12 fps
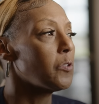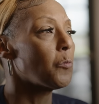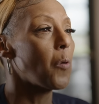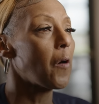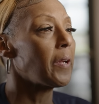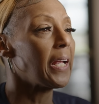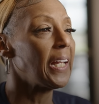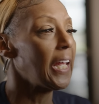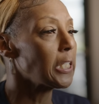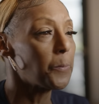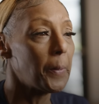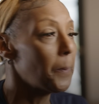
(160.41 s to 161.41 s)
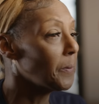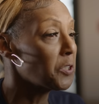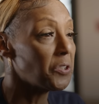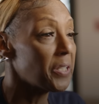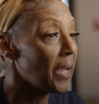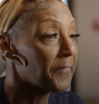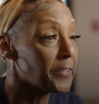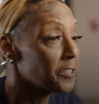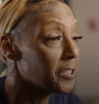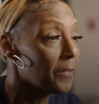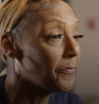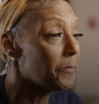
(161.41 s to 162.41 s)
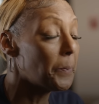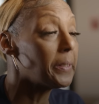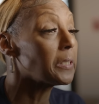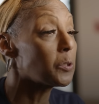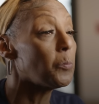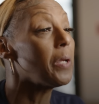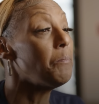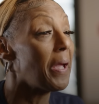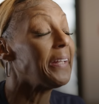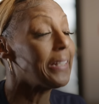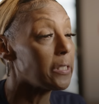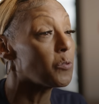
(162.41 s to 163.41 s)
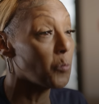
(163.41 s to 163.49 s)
The working class people shouldn't have to suffer because we make this